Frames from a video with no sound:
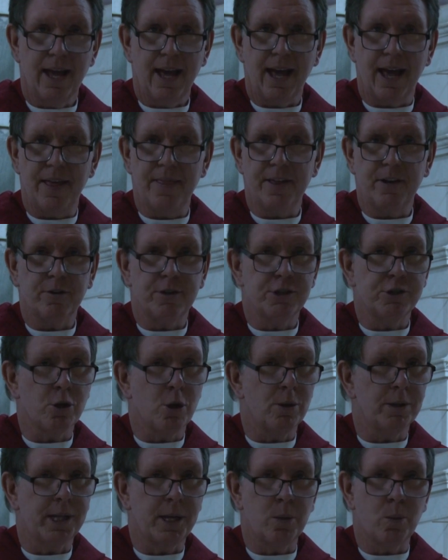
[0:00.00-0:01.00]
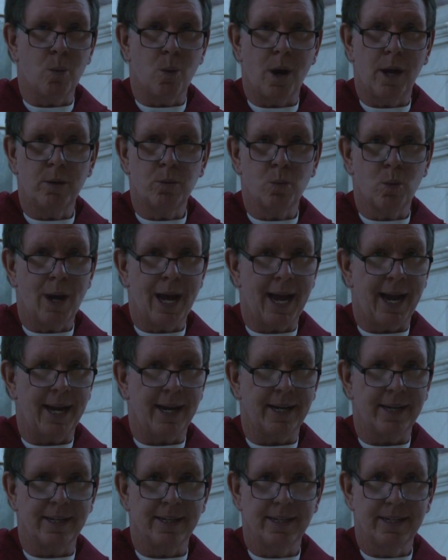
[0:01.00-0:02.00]
And there is only one
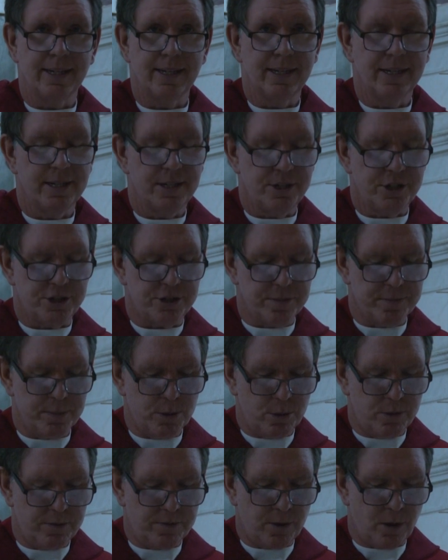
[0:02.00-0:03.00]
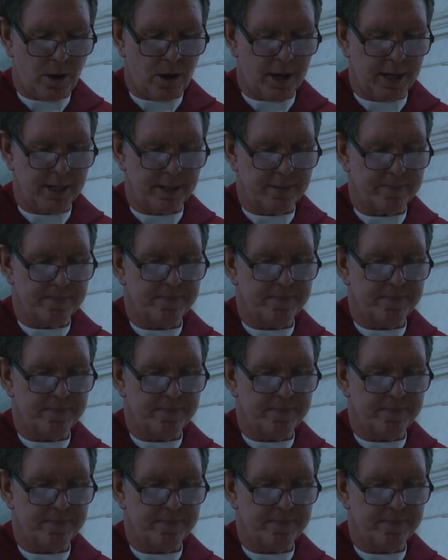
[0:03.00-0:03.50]
way to move on: